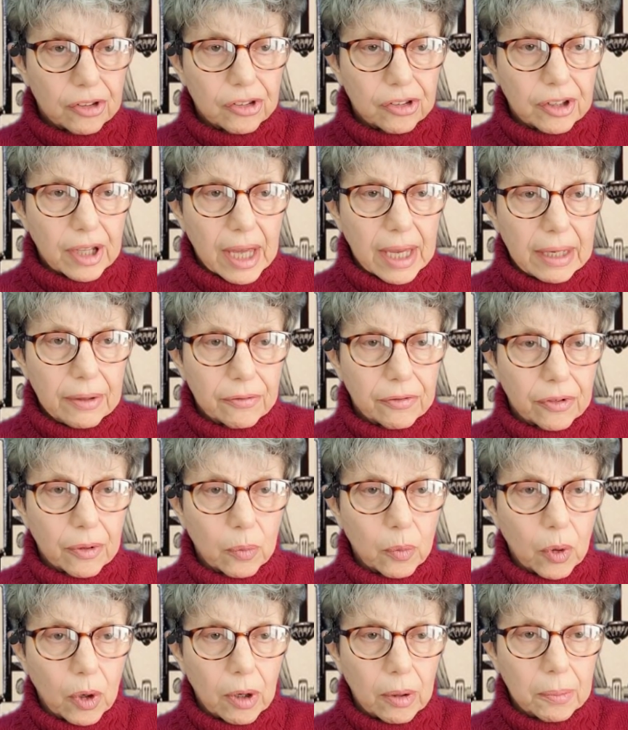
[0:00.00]
escape
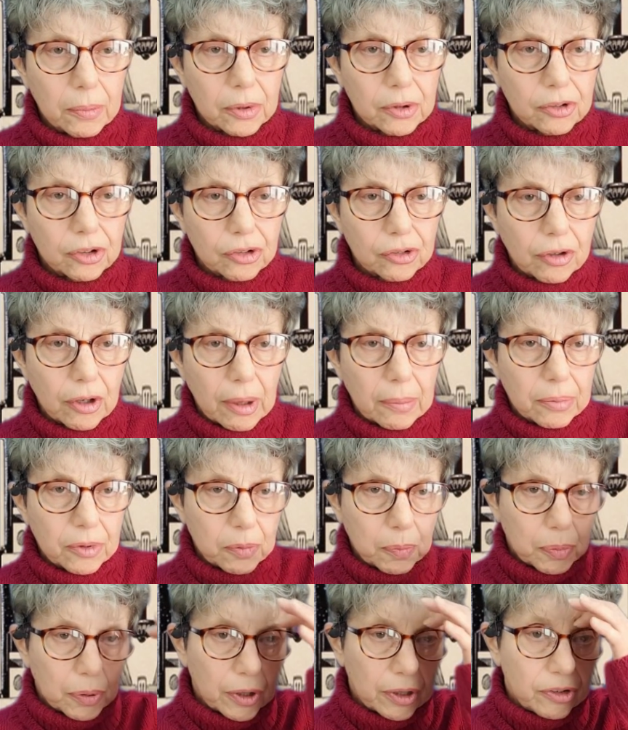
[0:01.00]
from Wormwood
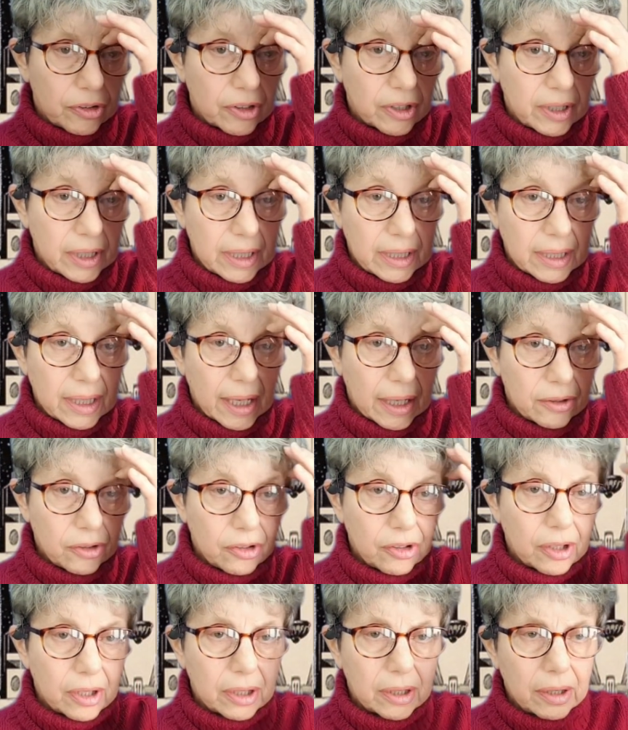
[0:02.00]
Scrubs prison in
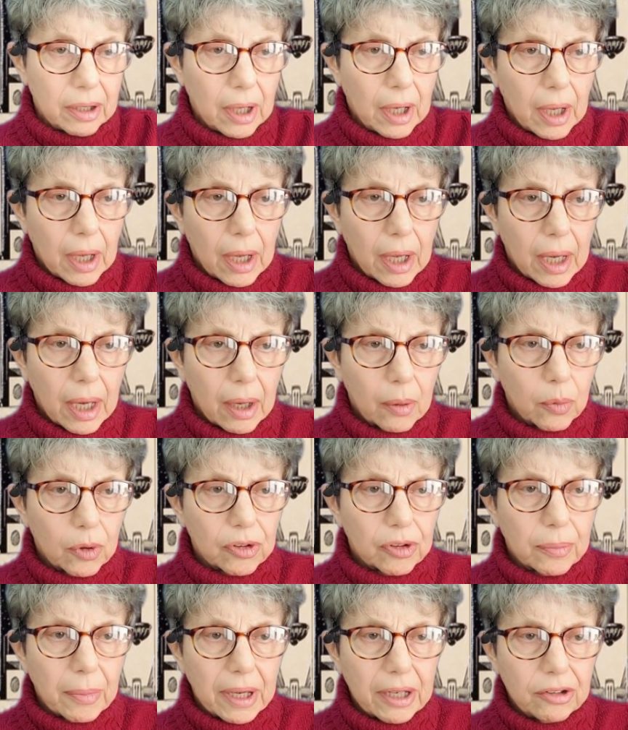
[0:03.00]
London uh,
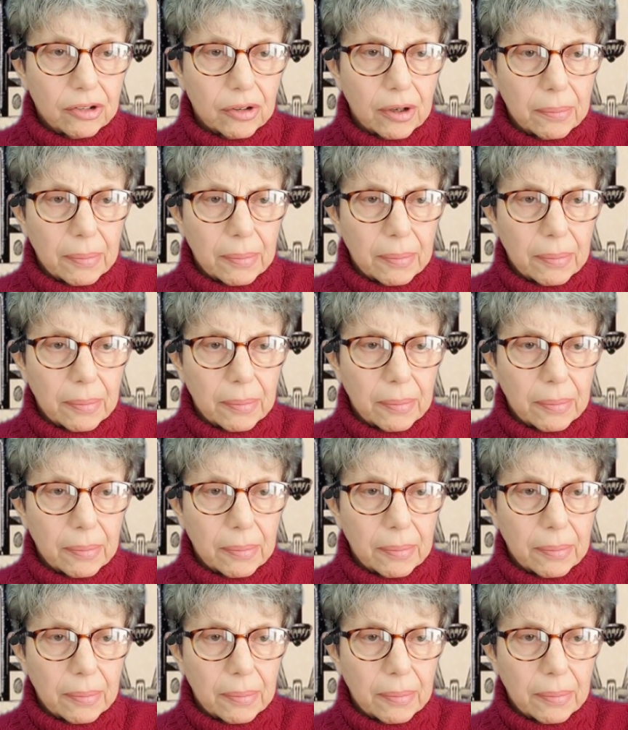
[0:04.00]
was a major